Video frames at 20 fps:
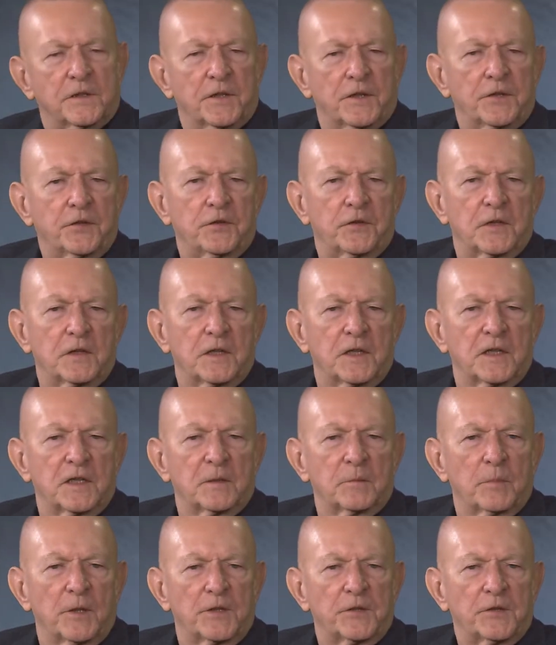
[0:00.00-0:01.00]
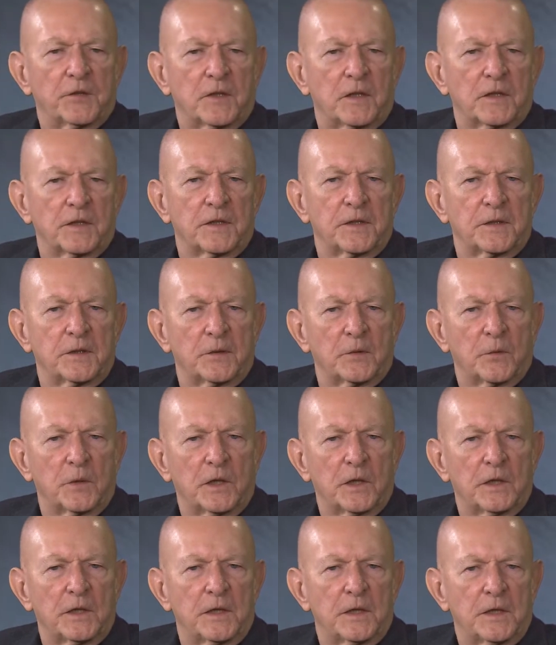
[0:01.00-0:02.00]
test, and basically
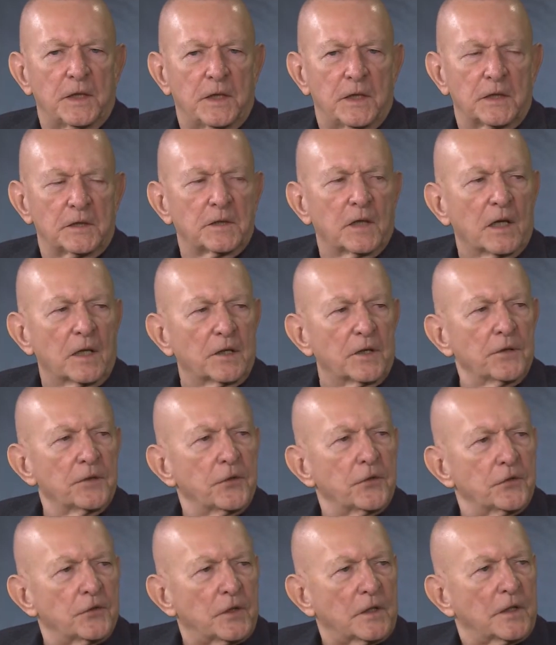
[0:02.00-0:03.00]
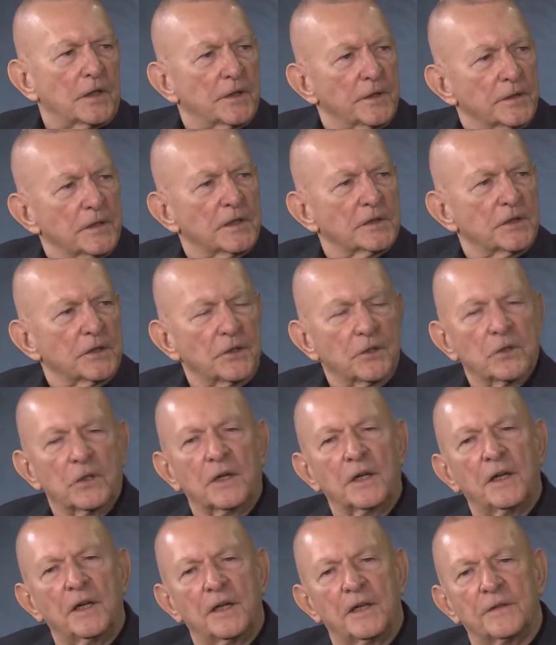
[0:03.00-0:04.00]
we had to learn to check our ego at the
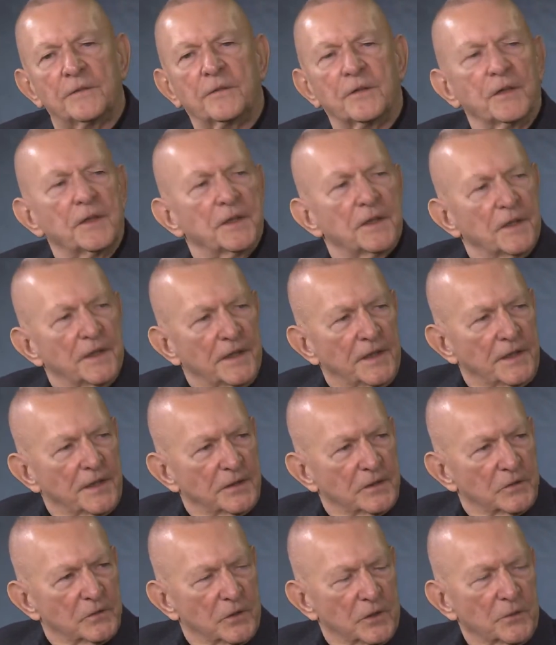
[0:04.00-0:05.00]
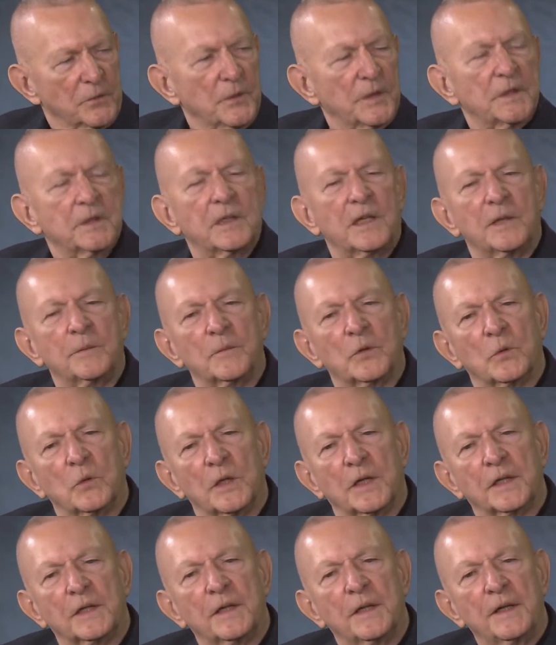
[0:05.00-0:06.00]
door every day when we came to
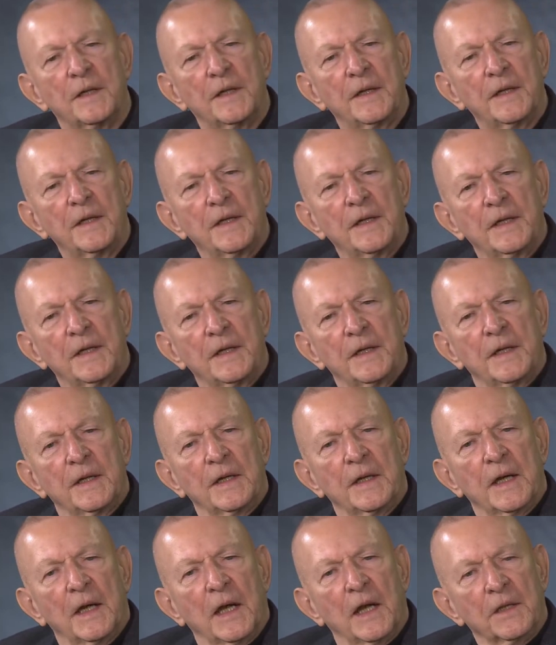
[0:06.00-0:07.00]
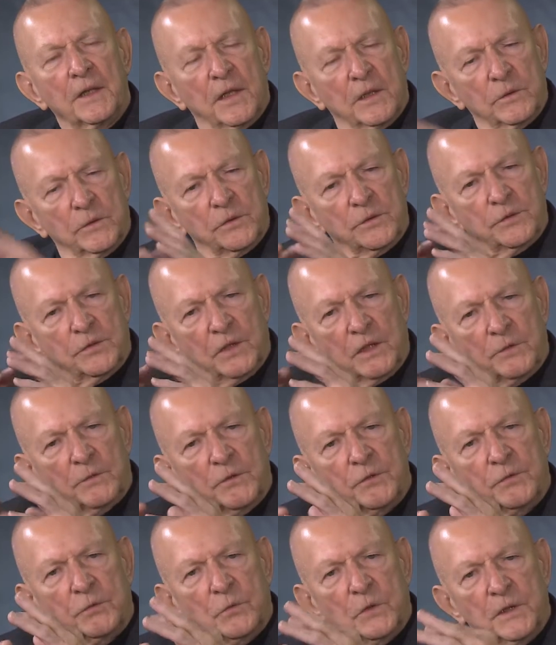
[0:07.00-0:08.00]
work. Uh, that was that
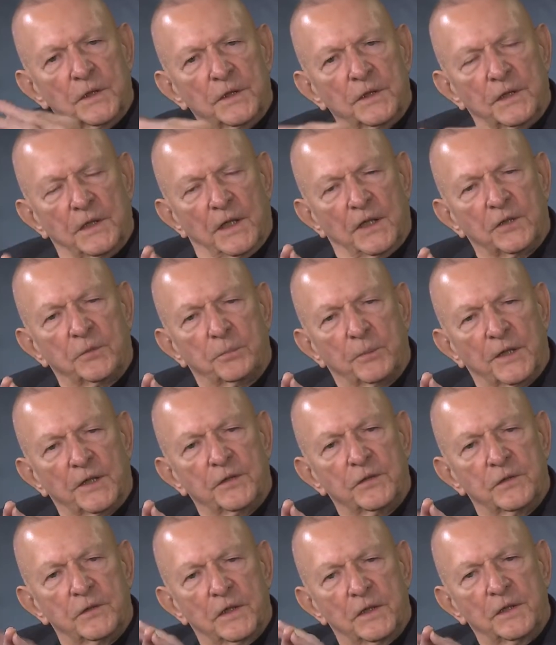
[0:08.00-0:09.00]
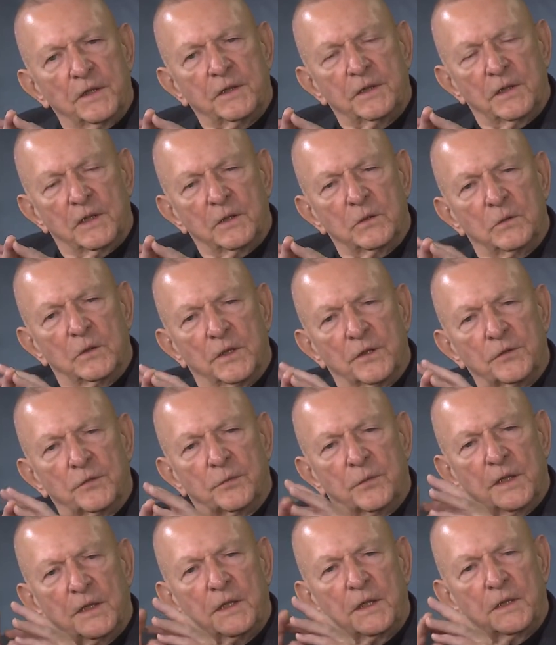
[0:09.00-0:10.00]
was one of the aspects. The other thing was
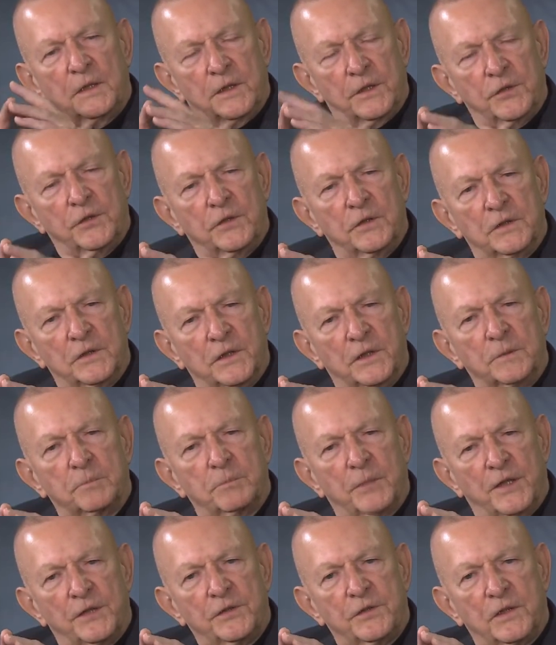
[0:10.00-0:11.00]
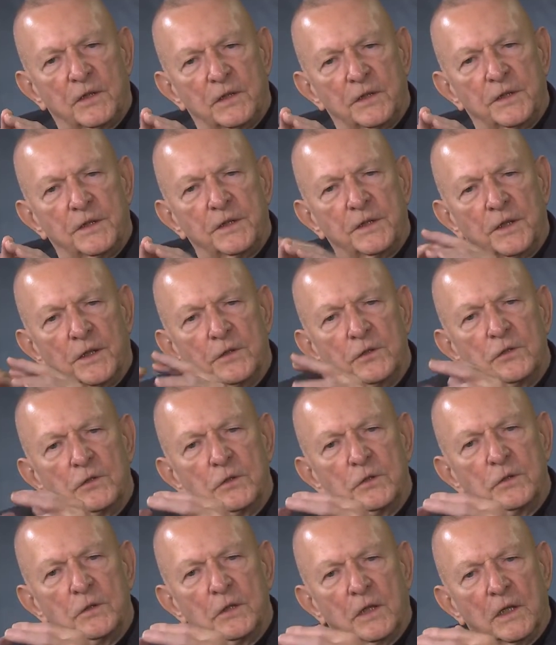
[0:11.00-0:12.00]
recognition that basically uh,
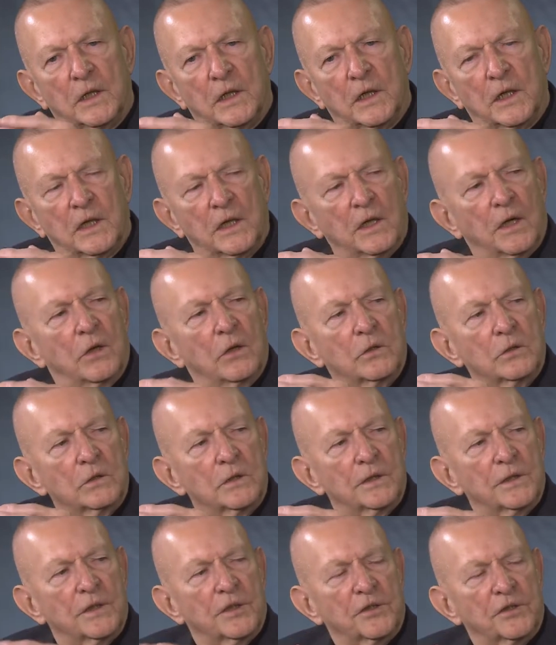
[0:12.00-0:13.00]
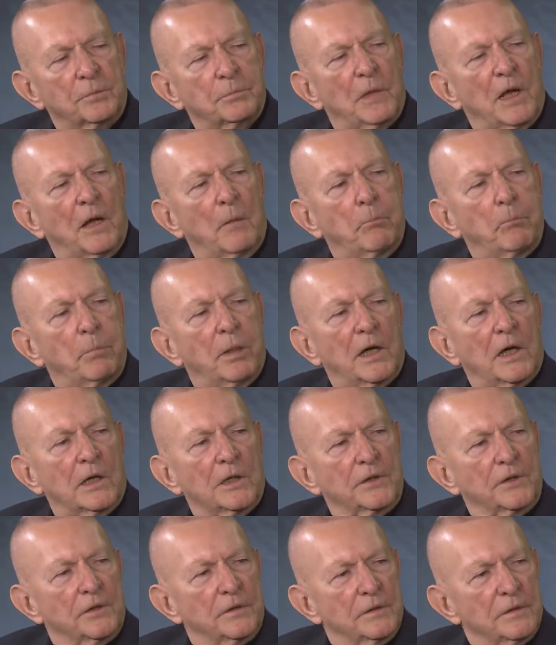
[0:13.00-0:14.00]
you are only a small
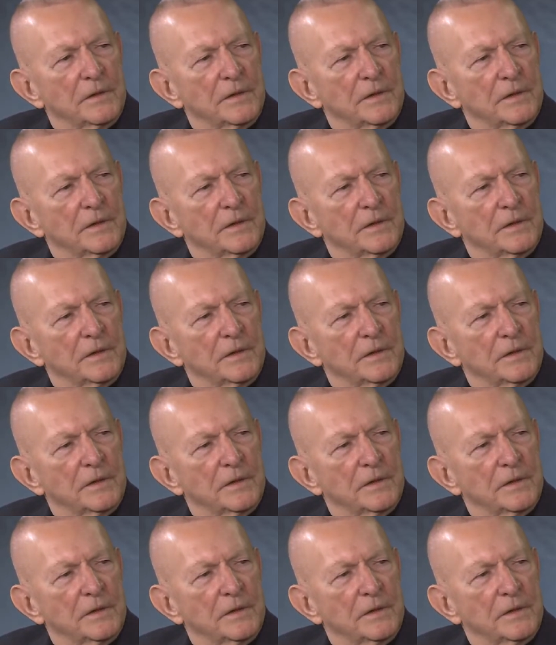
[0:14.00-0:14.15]
part